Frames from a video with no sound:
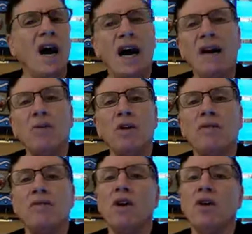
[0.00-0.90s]
I wouldn't
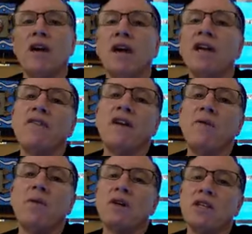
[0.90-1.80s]
have known that if I
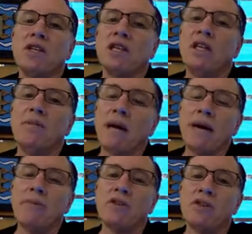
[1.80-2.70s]
wasn't in a
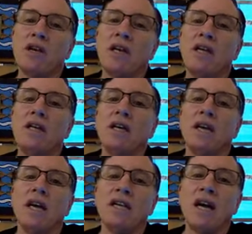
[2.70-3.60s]
Bible study.
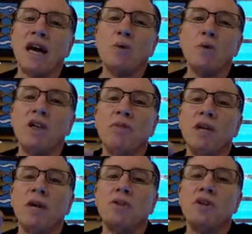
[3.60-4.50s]
And God wouldn't have been
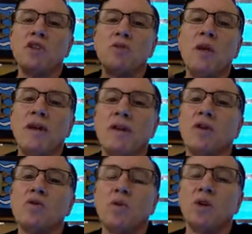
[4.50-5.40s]
able to speak
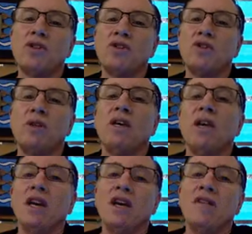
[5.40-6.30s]
those words to me
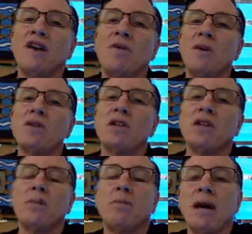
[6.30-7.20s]
if I wasn't
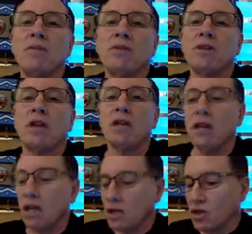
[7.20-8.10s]
in a Bible study.
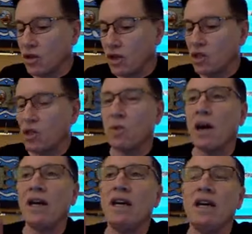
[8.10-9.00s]
So this is
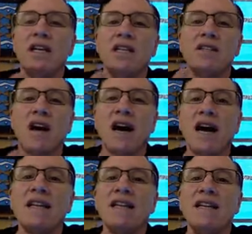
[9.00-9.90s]
why it's
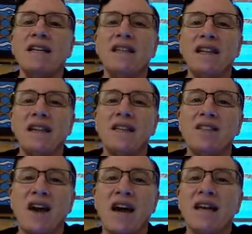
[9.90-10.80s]
highly
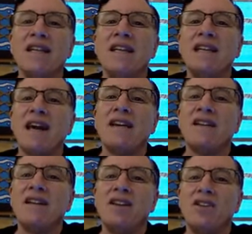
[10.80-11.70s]

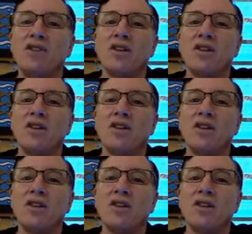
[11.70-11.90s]
likely in your